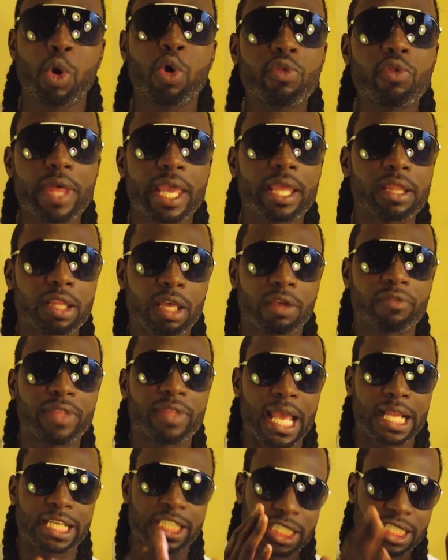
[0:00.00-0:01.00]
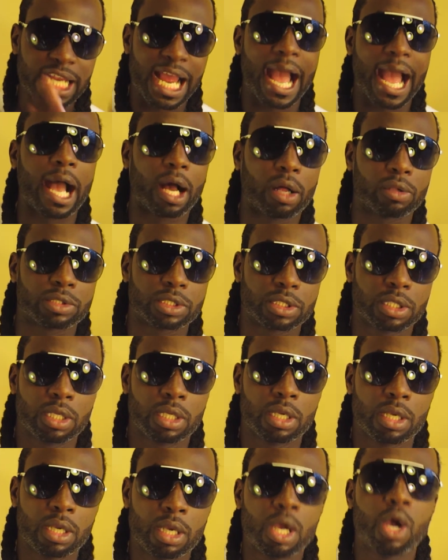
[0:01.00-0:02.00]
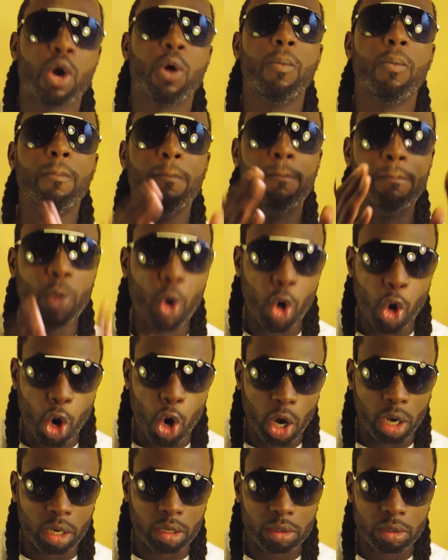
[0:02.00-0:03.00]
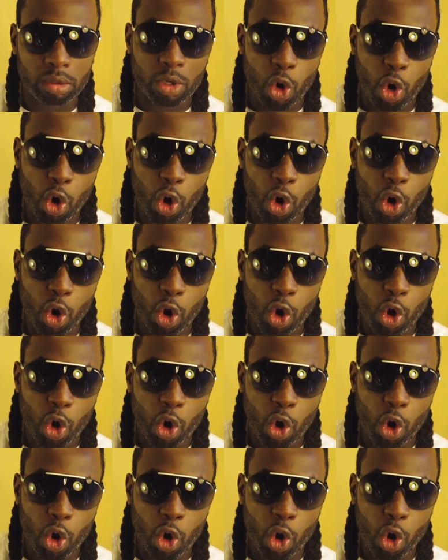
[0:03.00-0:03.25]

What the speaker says: Will they love that child more